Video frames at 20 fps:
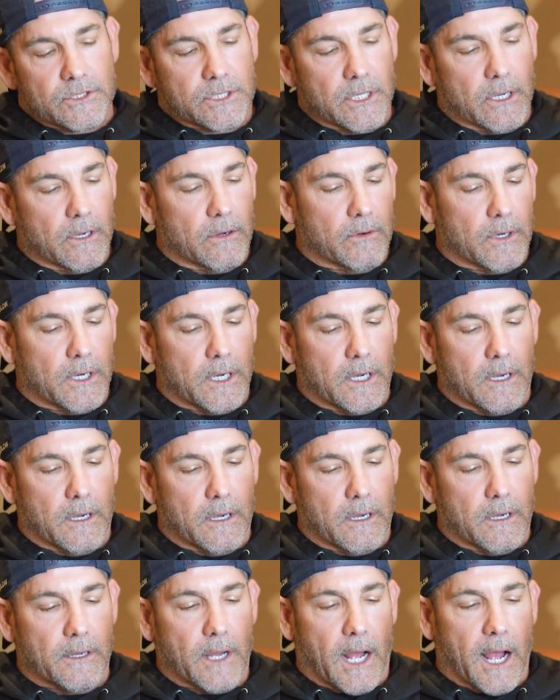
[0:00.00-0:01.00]
So
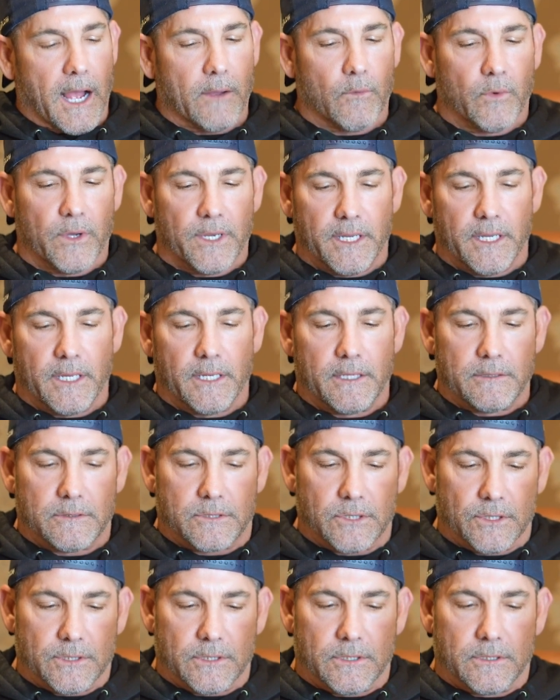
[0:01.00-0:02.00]
I went
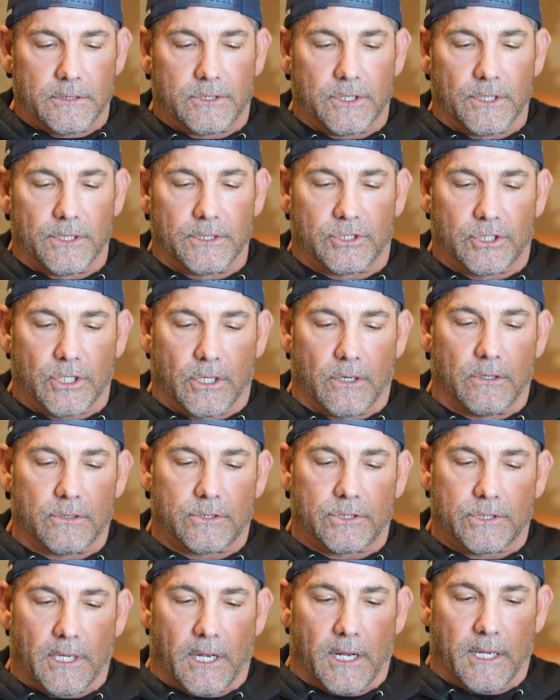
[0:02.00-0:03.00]
in to the
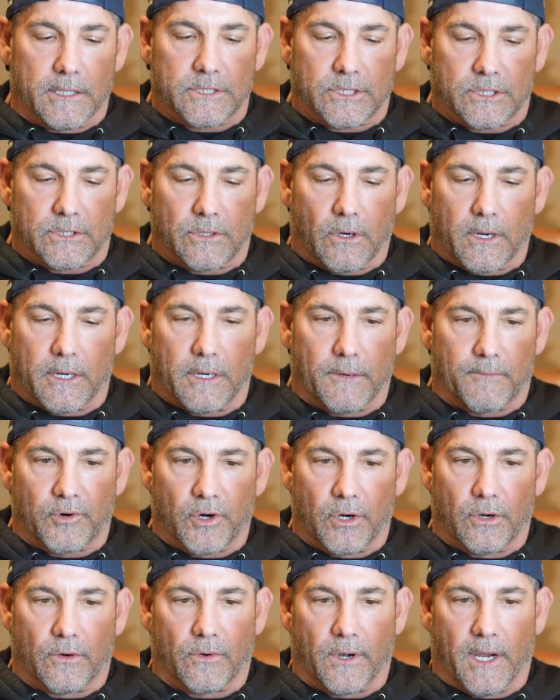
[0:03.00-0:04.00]
church. I started a
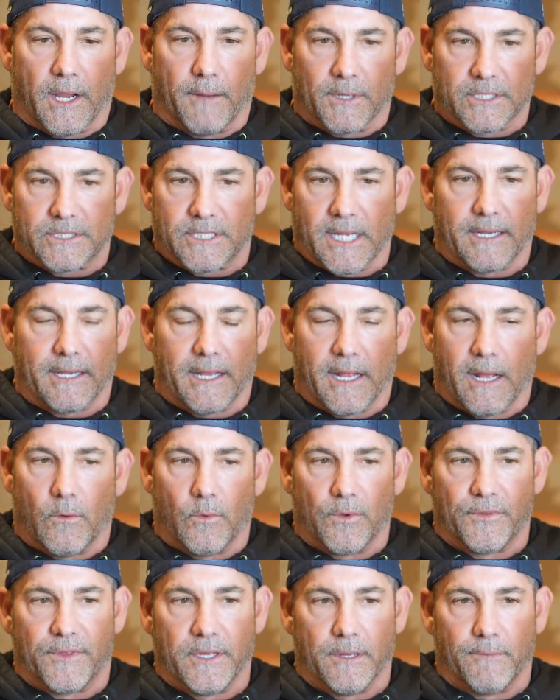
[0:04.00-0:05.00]
program. I sat
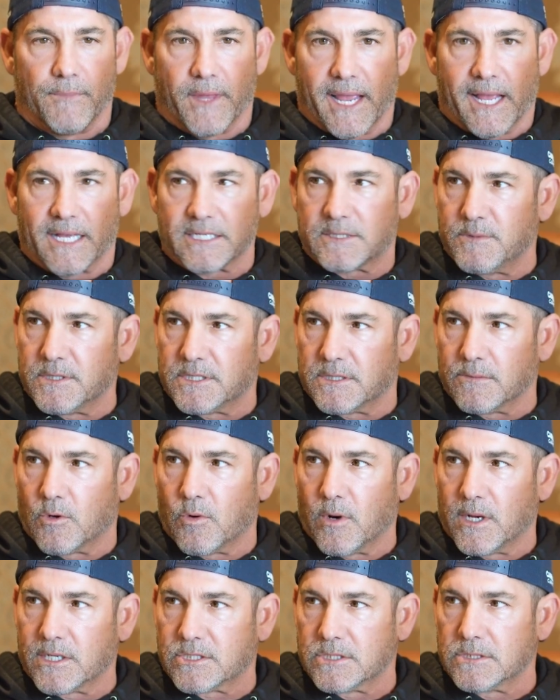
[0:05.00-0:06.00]
down with them. They asked me
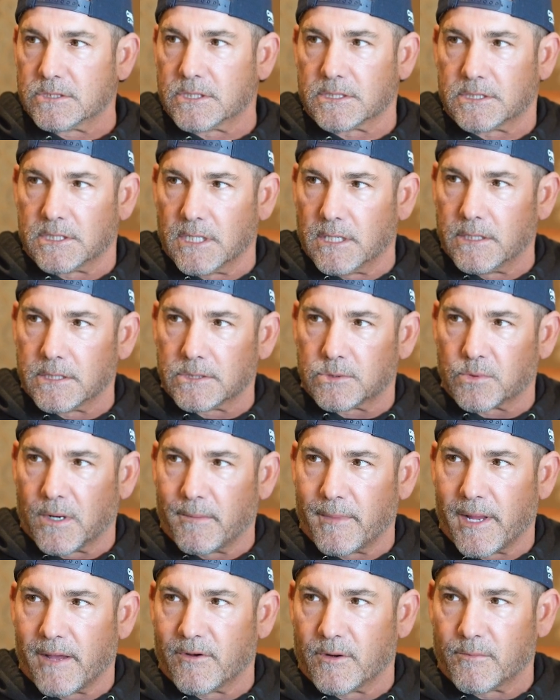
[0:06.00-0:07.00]
some questions. I said, this
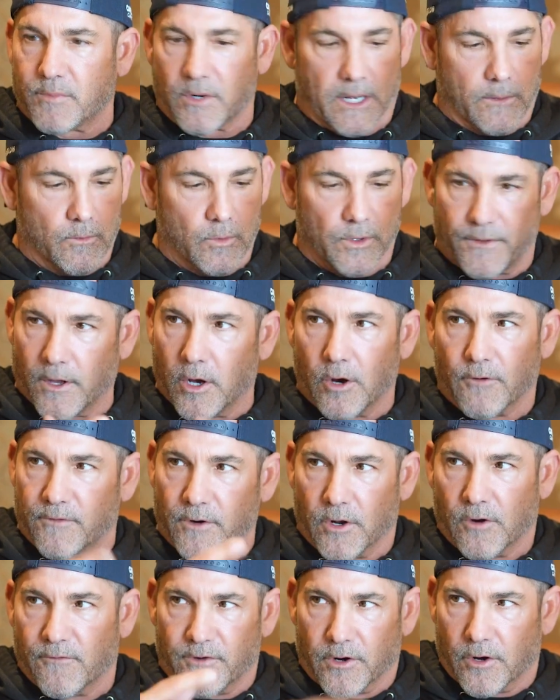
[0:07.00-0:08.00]
is what I'm having a problem with
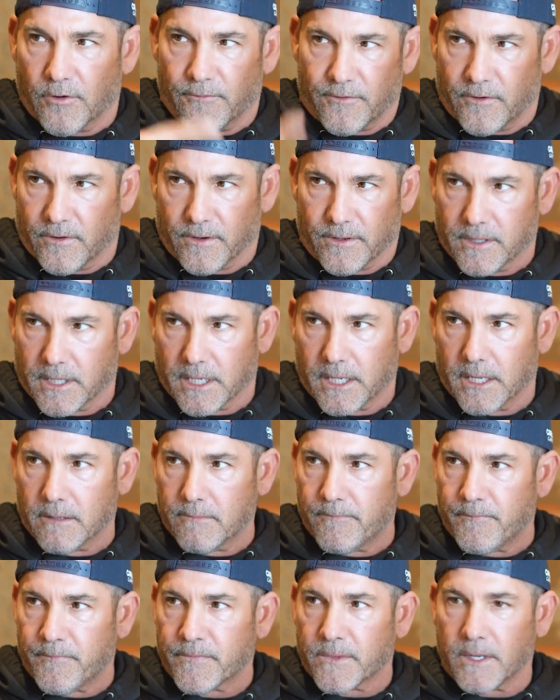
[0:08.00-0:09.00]
over and over and over
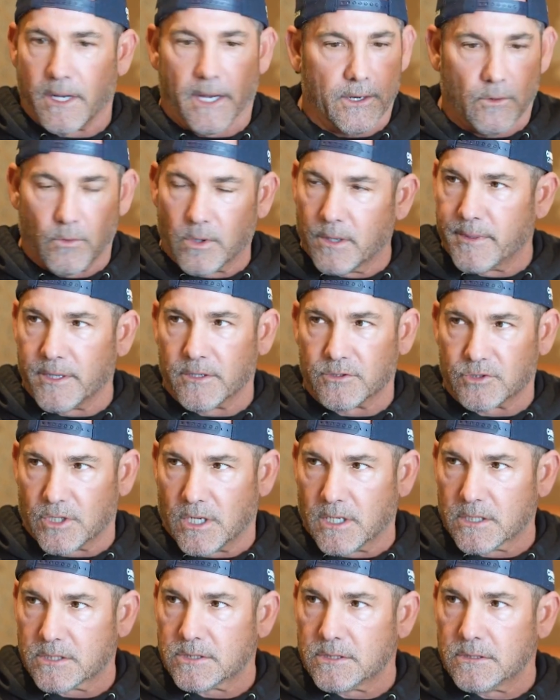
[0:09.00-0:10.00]
again. I don't want to be on
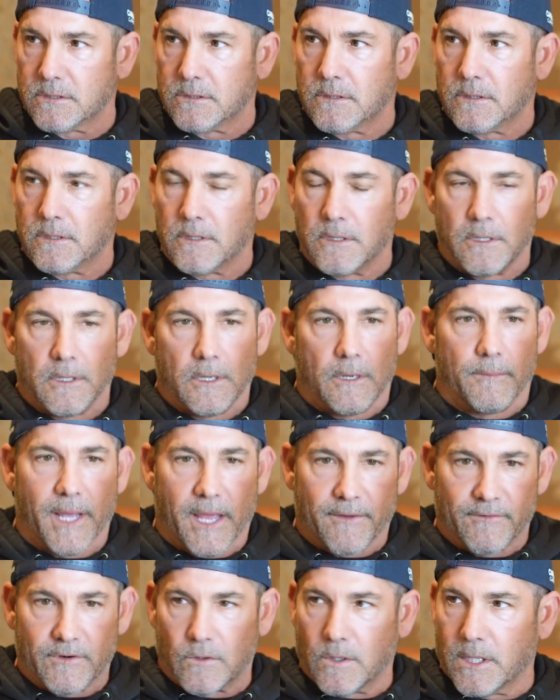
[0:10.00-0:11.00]
drugs.
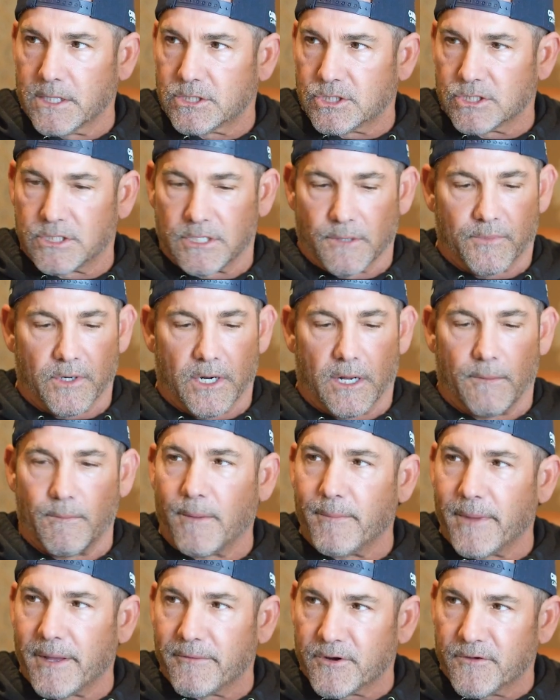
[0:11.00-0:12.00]
I'm having a relationship
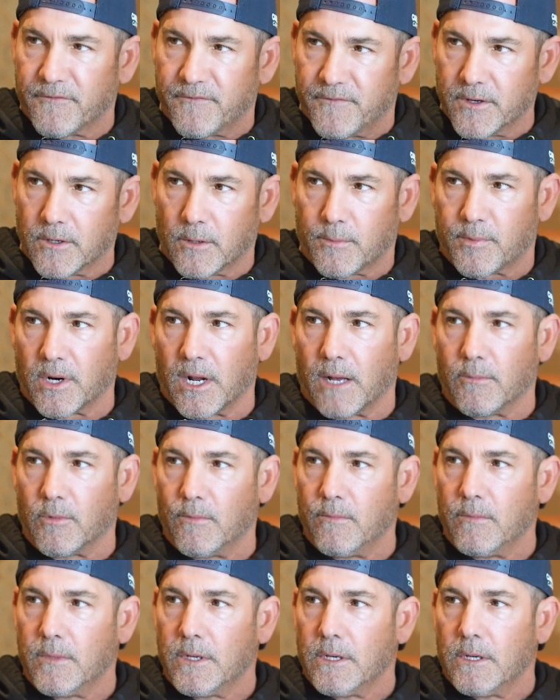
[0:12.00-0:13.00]
problem. I'm having a fear
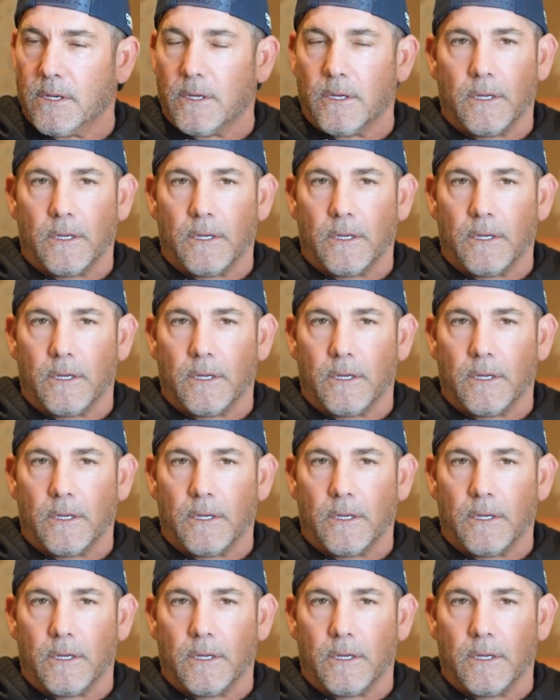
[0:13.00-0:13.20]
problem.